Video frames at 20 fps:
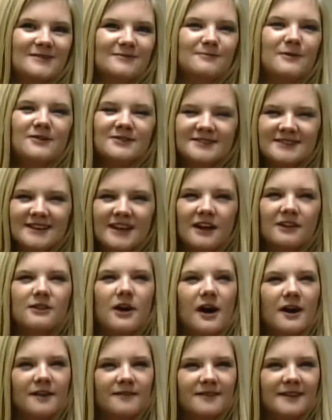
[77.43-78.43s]
mostly a
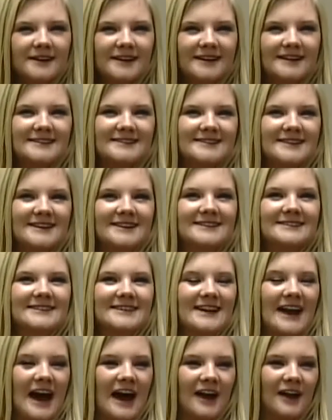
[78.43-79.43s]
lot of it is things
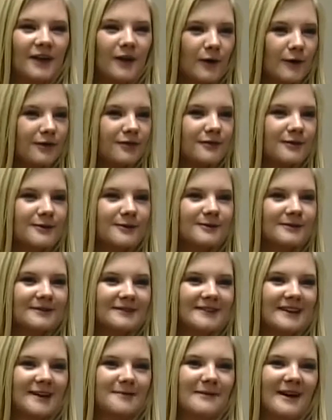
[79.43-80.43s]
that I go through
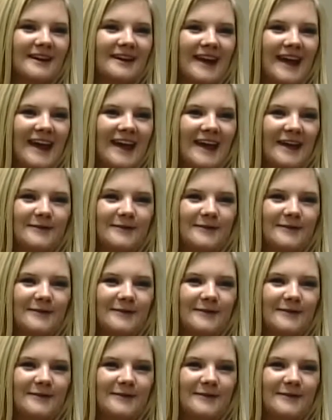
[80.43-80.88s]
day by day.